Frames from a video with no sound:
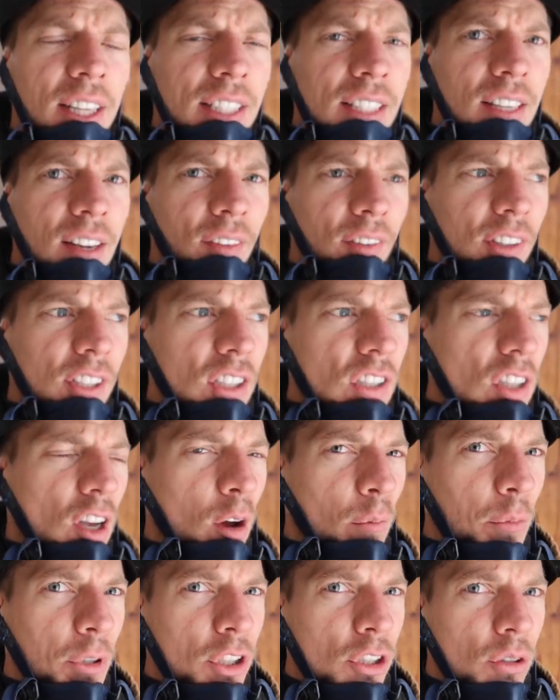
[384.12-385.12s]
That's enough of the
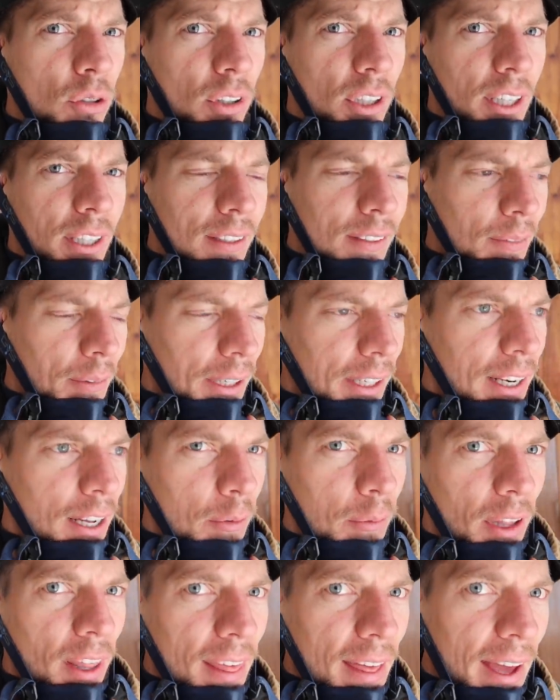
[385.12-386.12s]
somber story. We're
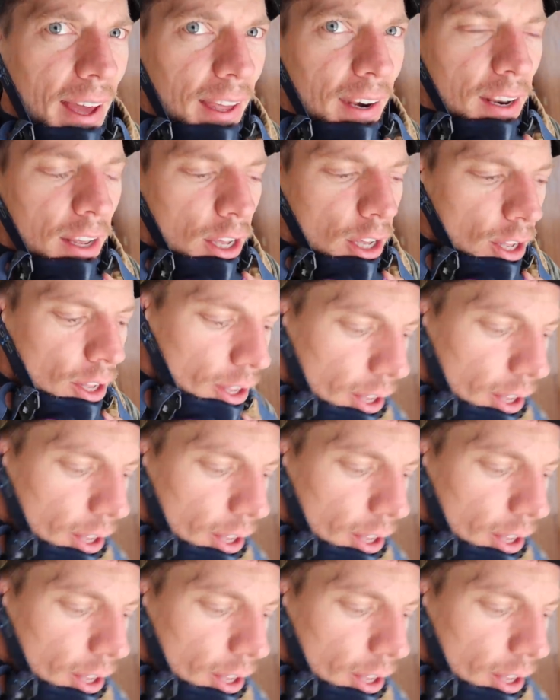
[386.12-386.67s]
done with that.